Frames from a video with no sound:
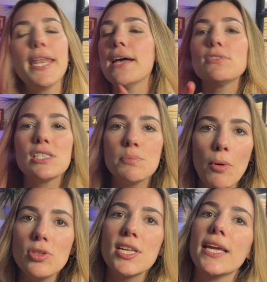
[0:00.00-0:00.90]
Now,
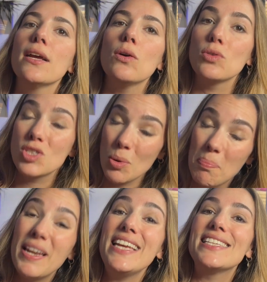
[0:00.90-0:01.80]
spotting, also
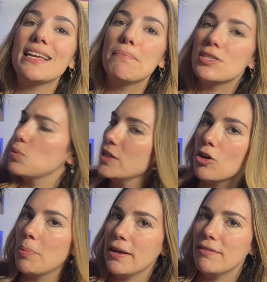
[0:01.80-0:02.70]
bleeding between
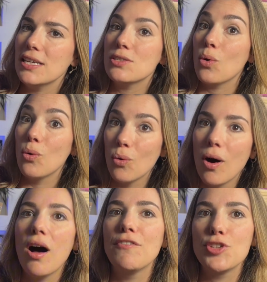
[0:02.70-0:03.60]
your periods
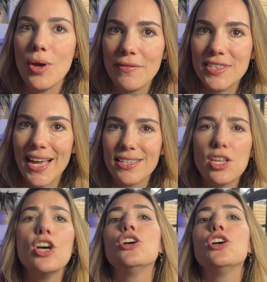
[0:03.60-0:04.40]
or after you have sex,